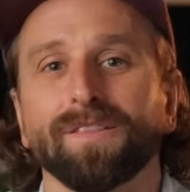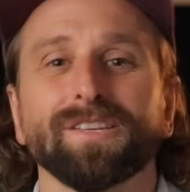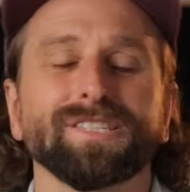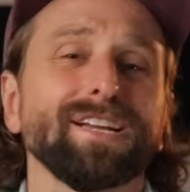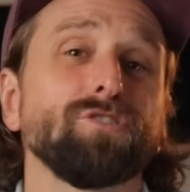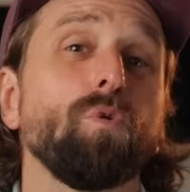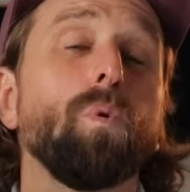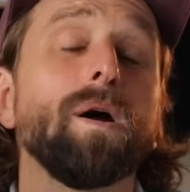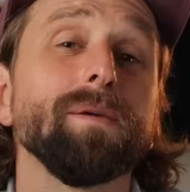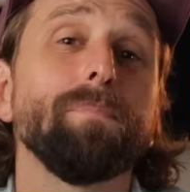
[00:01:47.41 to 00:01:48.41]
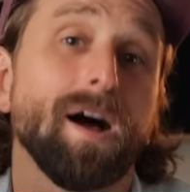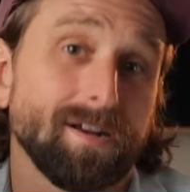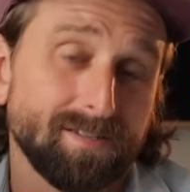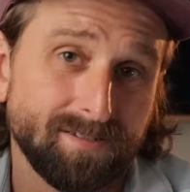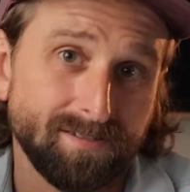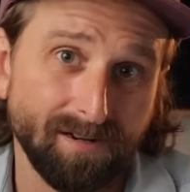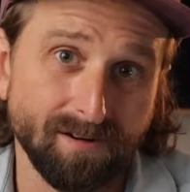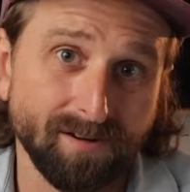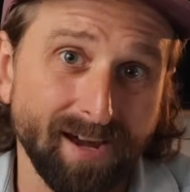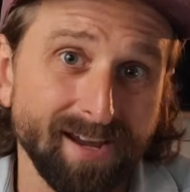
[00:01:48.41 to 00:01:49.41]
It's like 20 bucks,
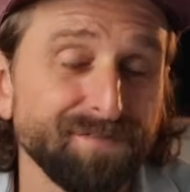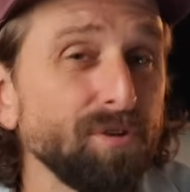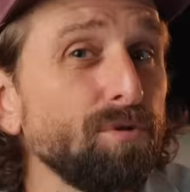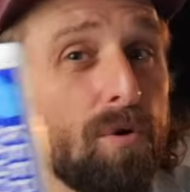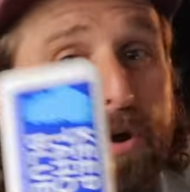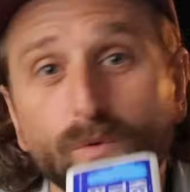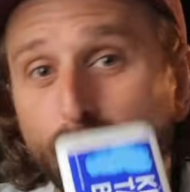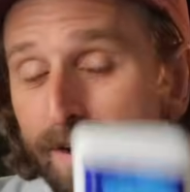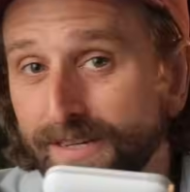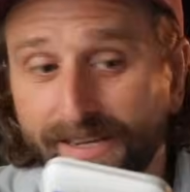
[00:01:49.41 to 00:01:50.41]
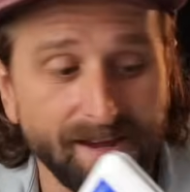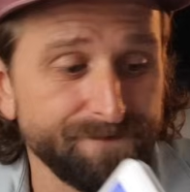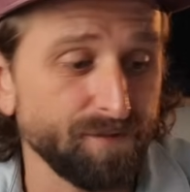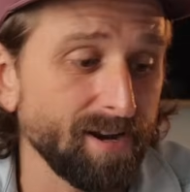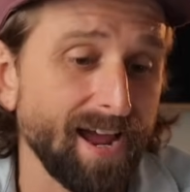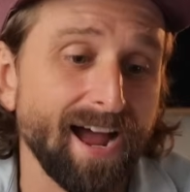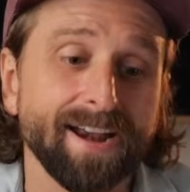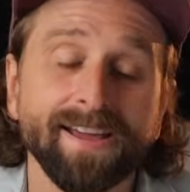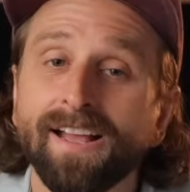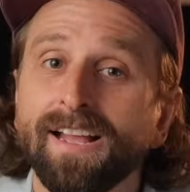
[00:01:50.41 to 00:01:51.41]
okay? If you don't know what to get for
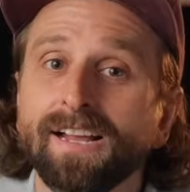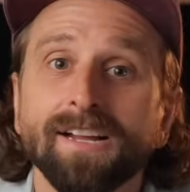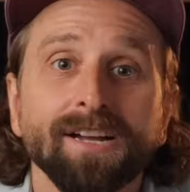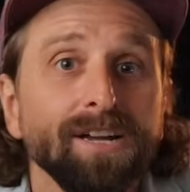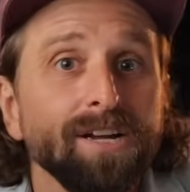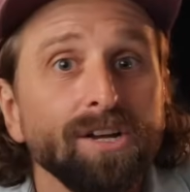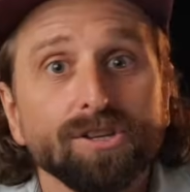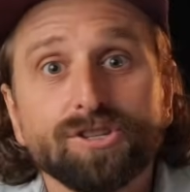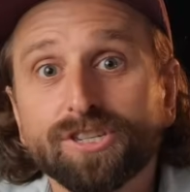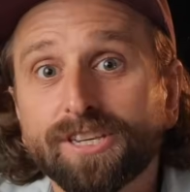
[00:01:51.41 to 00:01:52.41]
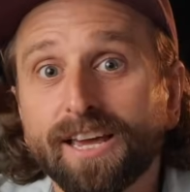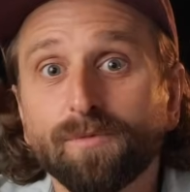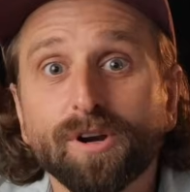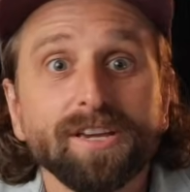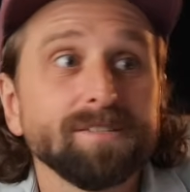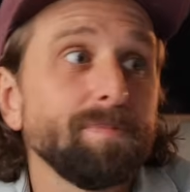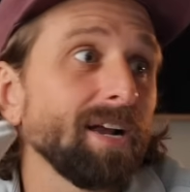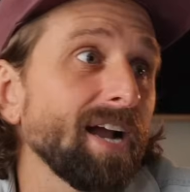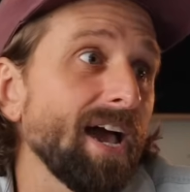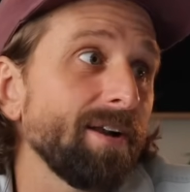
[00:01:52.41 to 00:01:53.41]
dad, just get him one of these and be
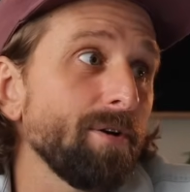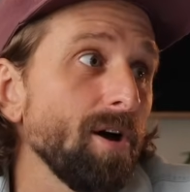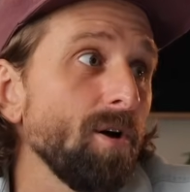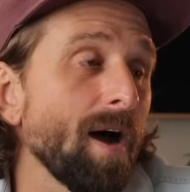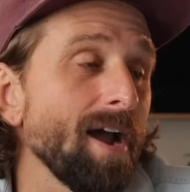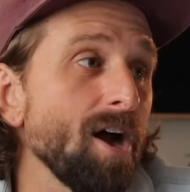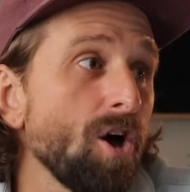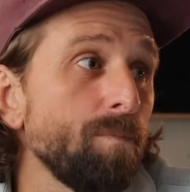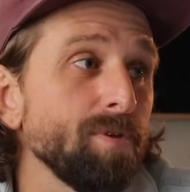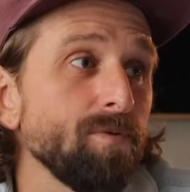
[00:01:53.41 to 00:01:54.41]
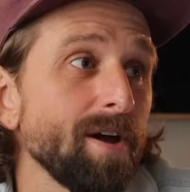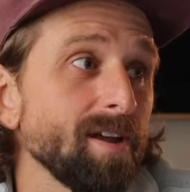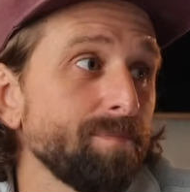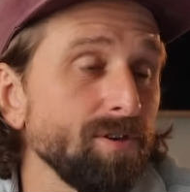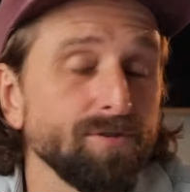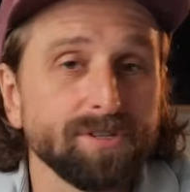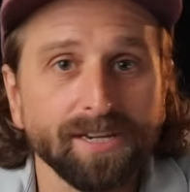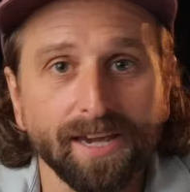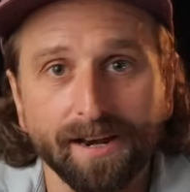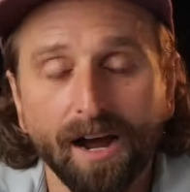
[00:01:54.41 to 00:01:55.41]
like, I don't know, I hope you end up
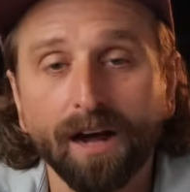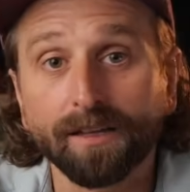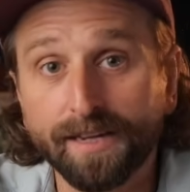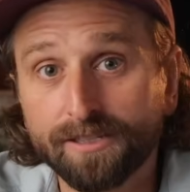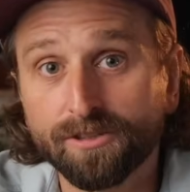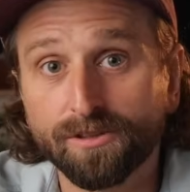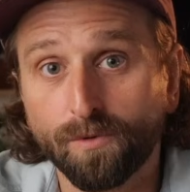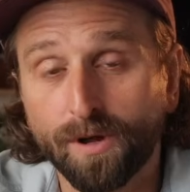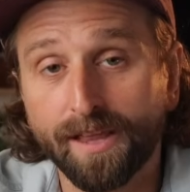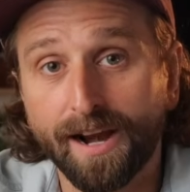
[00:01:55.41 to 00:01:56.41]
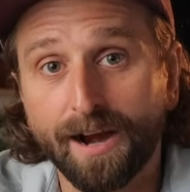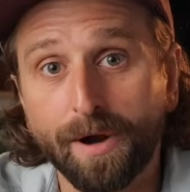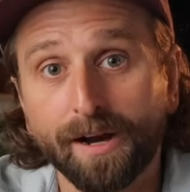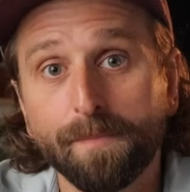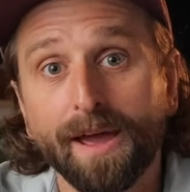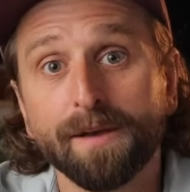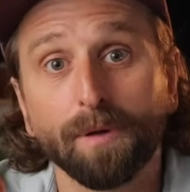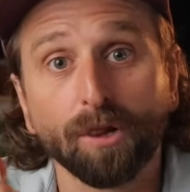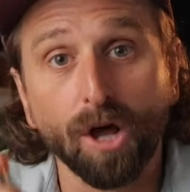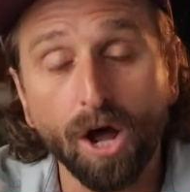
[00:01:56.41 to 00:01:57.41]
using it. I'll link to the one that I recommend
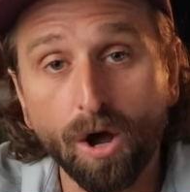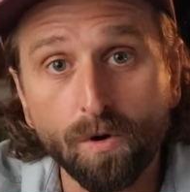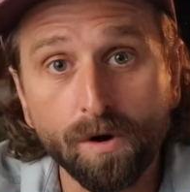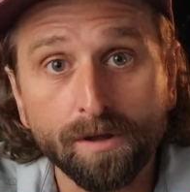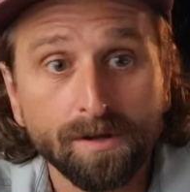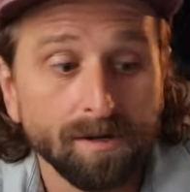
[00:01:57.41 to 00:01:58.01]
below.